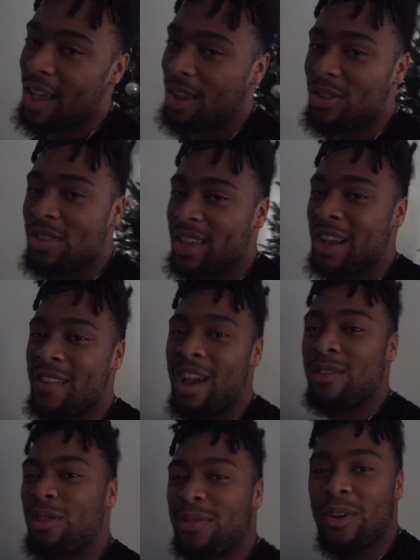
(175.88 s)
I don't think I've
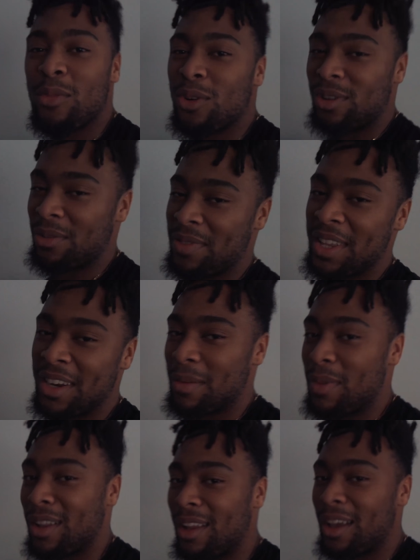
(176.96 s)
ever felt more defeated in my